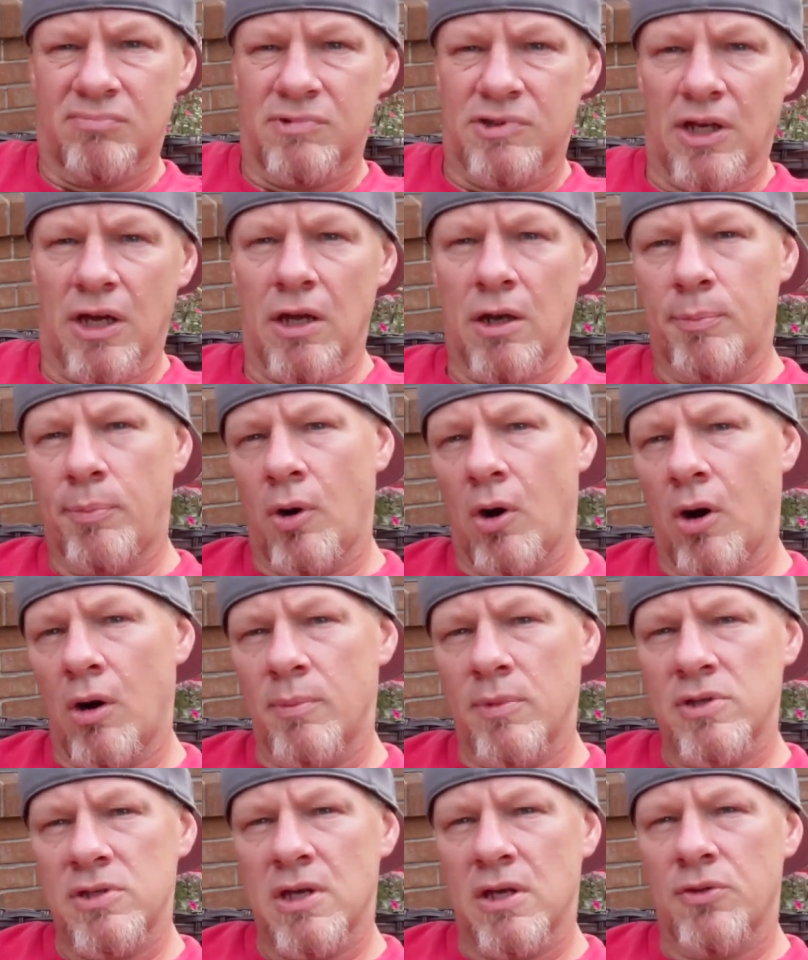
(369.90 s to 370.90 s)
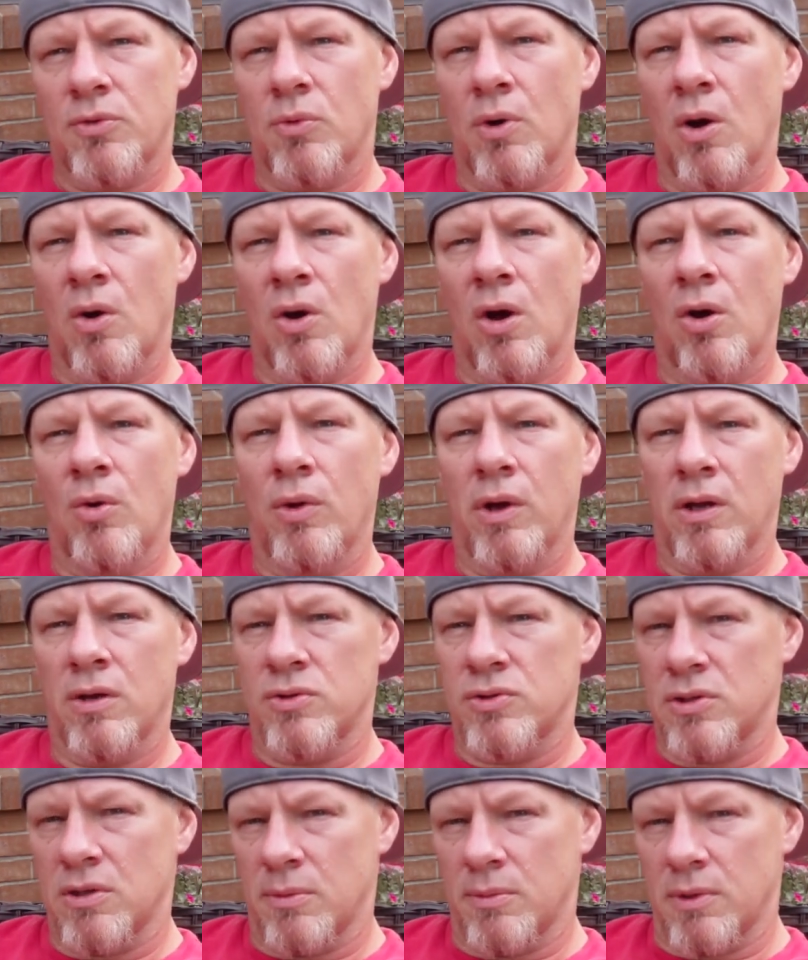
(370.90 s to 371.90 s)
take it apart. Must have got the wrong O-ring or
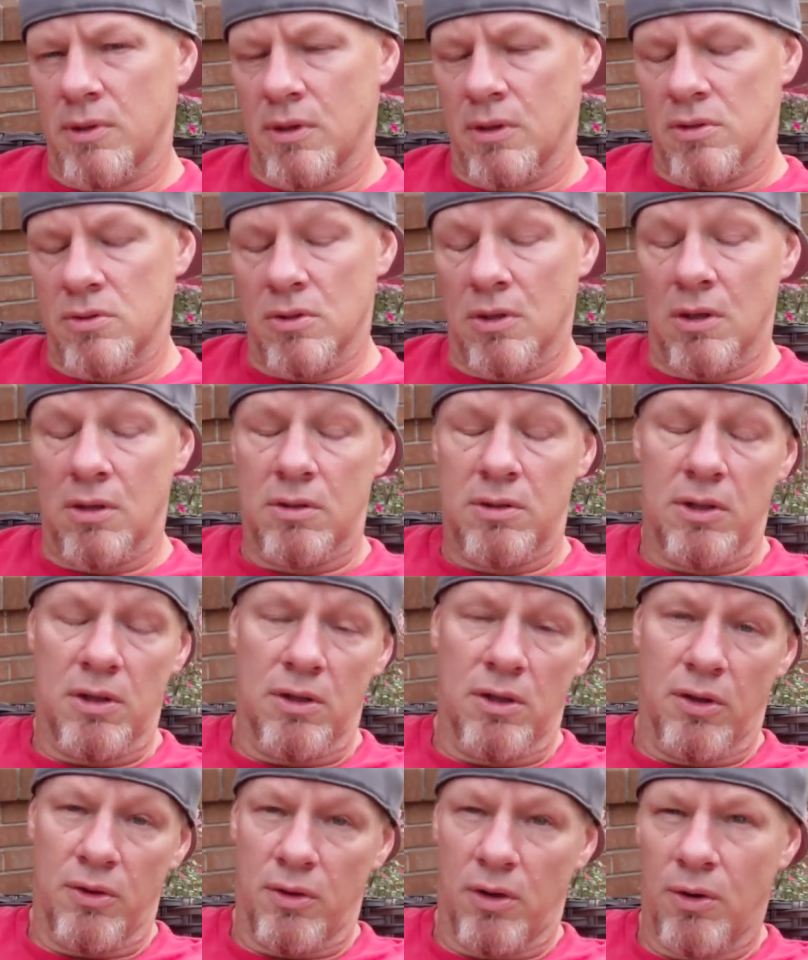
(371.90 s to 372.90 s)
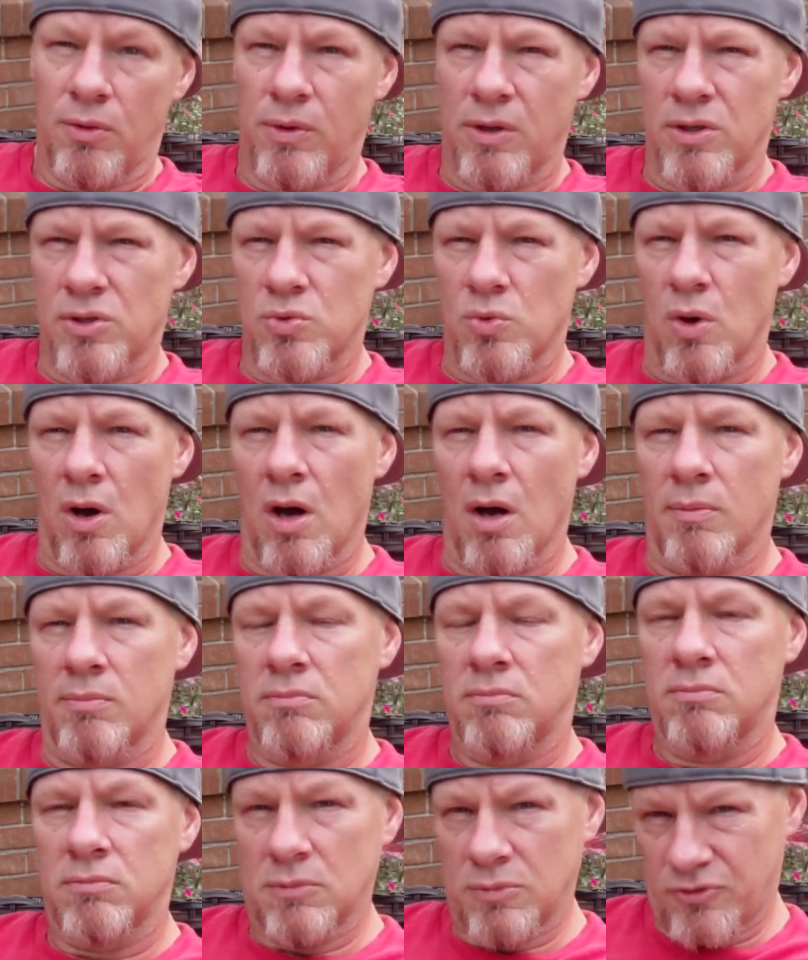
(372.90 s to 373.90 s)
something in there. So I did another O-ring swap.
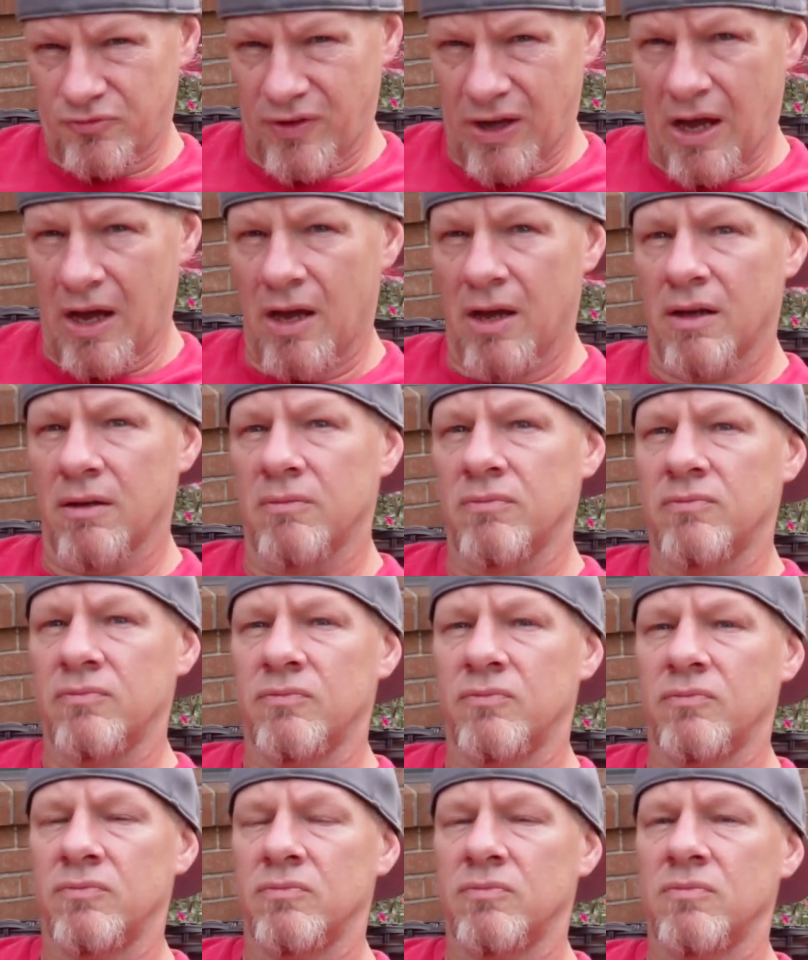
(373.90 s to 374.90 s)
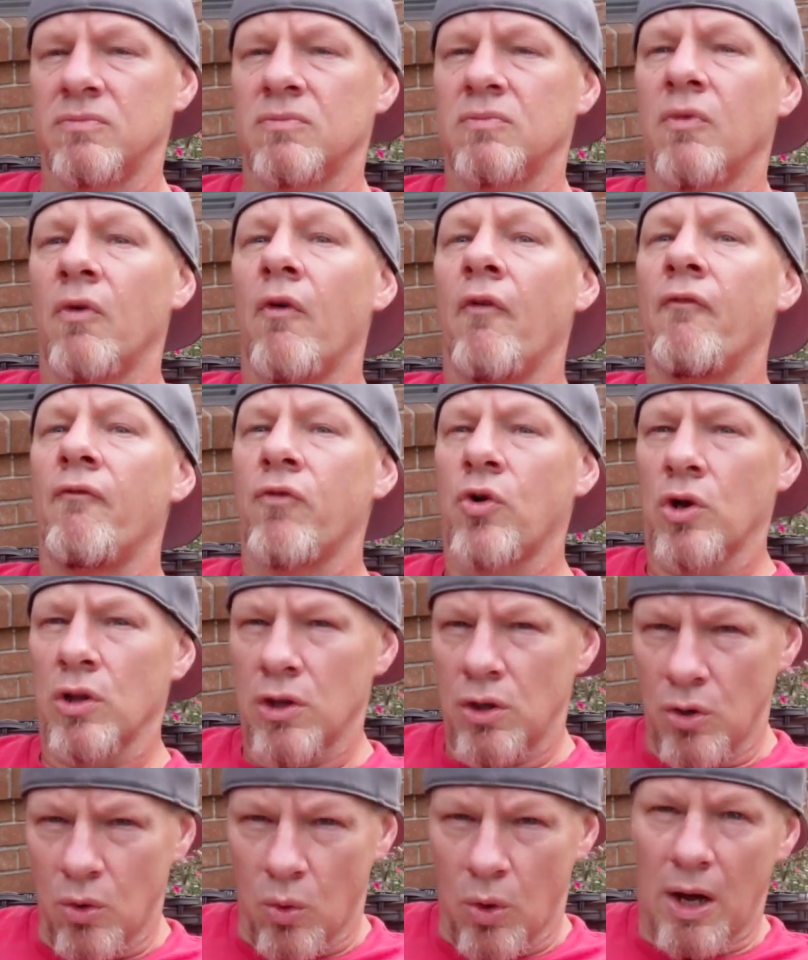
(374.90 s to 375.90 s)
It was fine for a
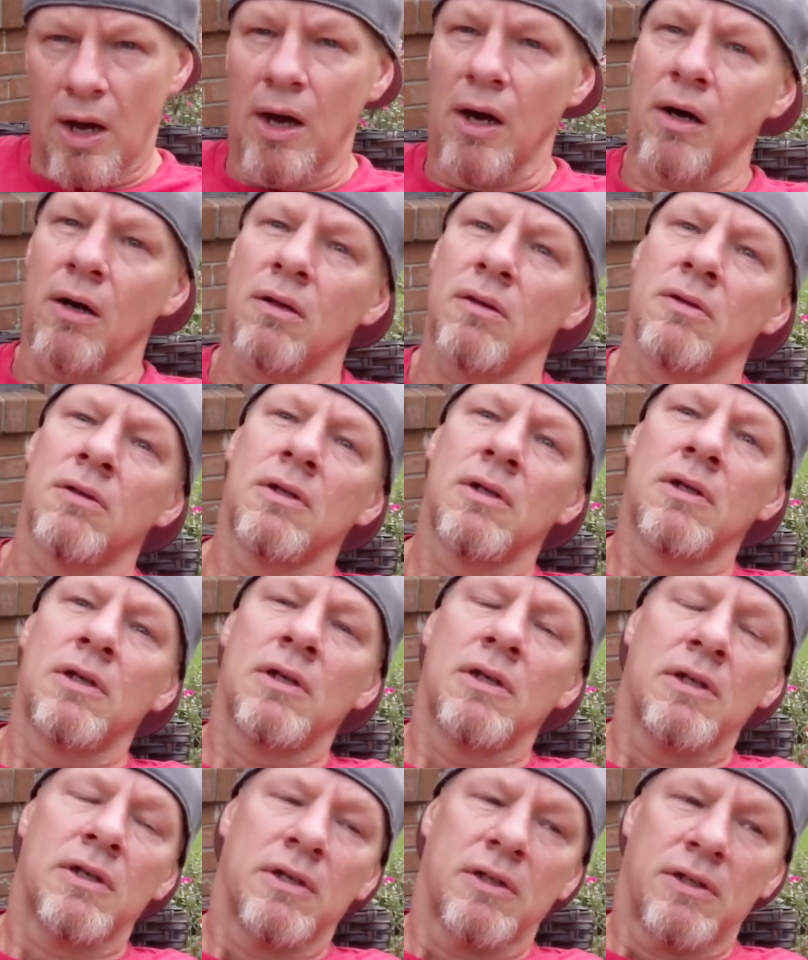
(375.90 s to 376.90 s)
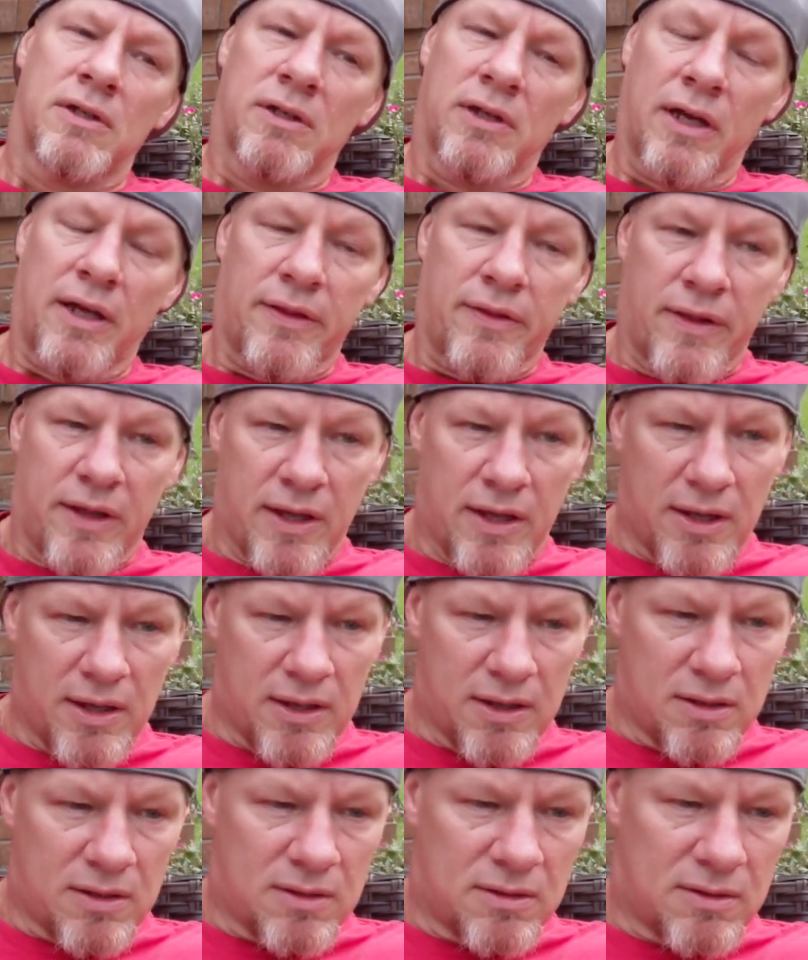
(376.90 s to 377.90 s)
little while. And
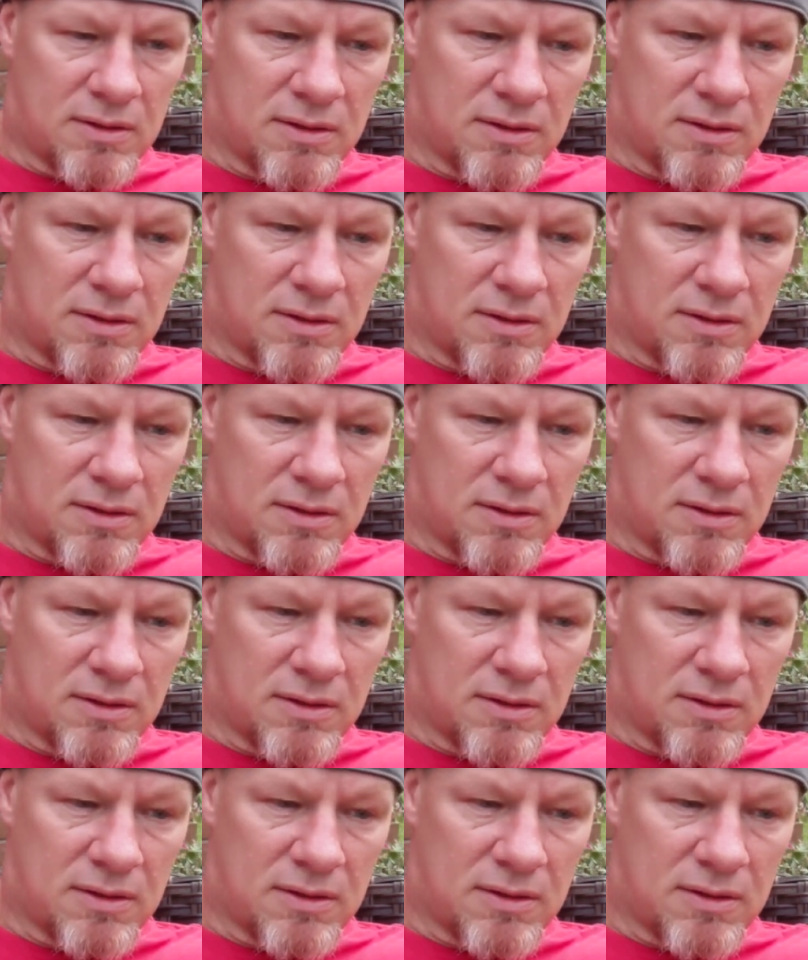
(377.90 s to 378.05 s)
then